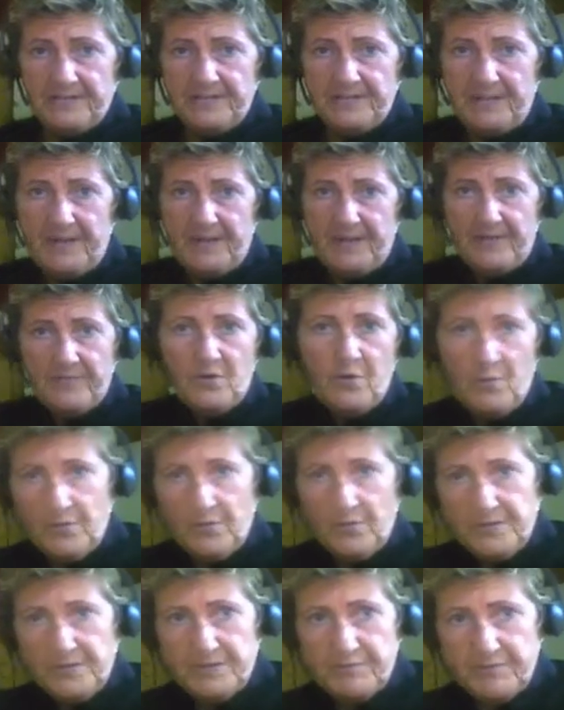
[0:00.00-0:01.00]
pattern, the
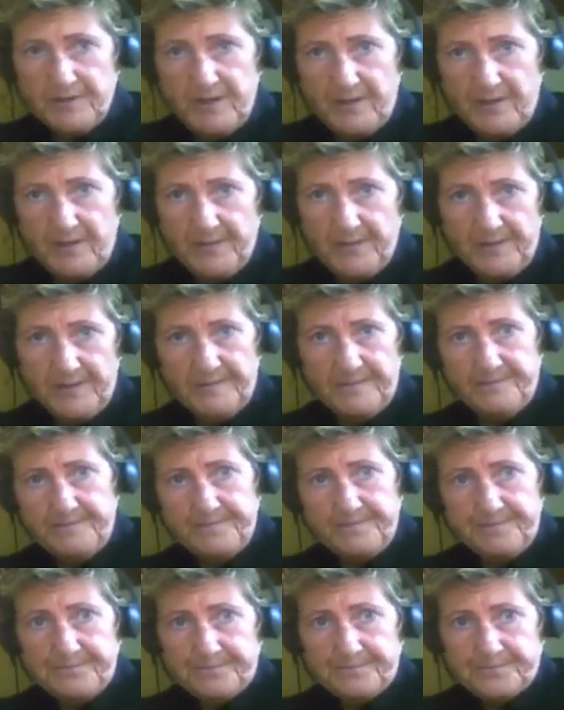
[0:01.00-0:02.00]
cold is predominant.
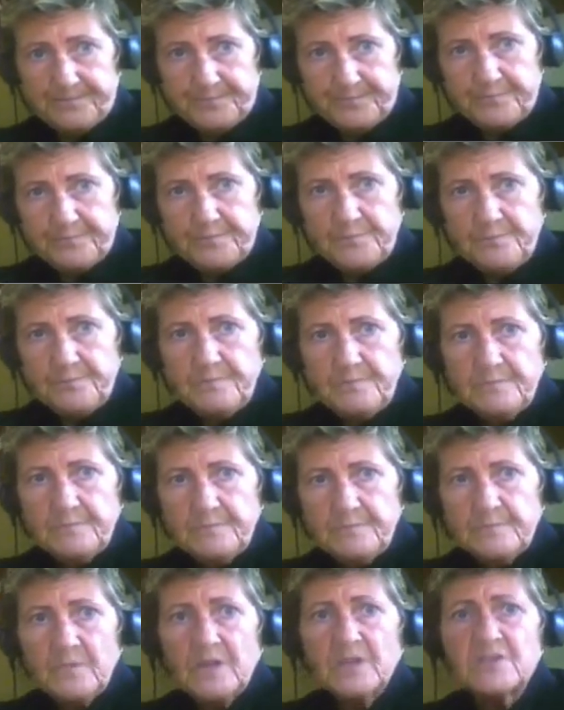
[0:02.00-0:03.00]

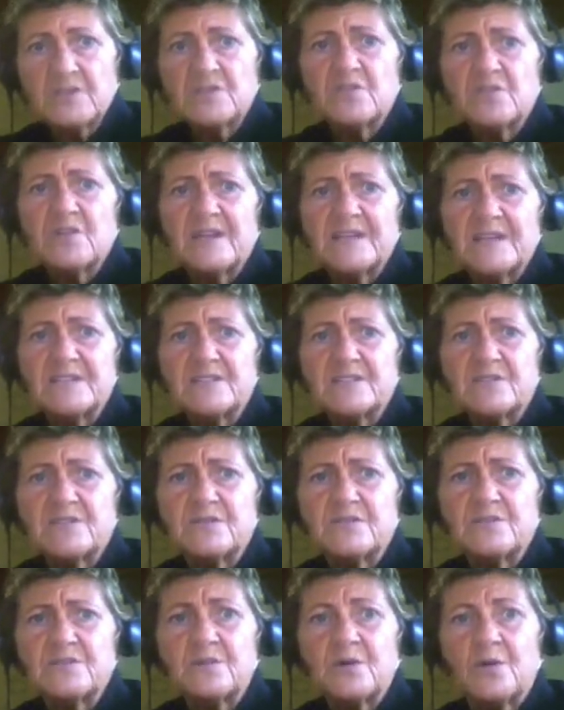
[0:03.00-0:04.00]
So
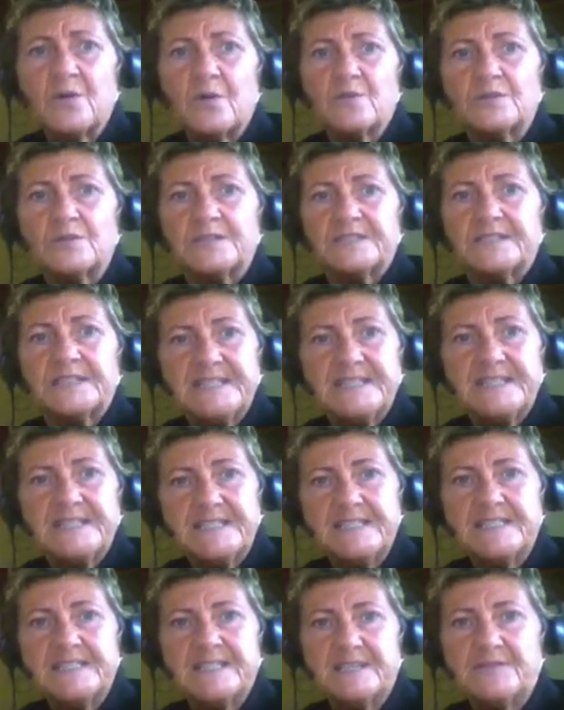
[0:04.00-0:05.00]
external cold can
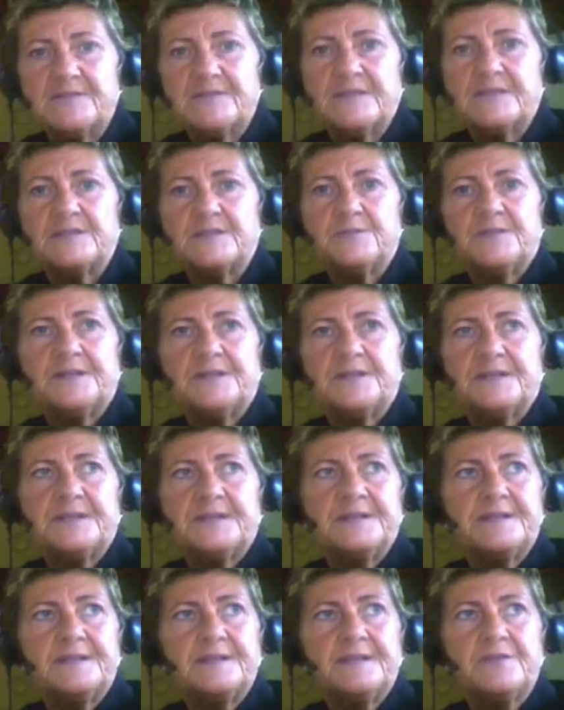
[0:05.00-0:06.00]
easily invade the body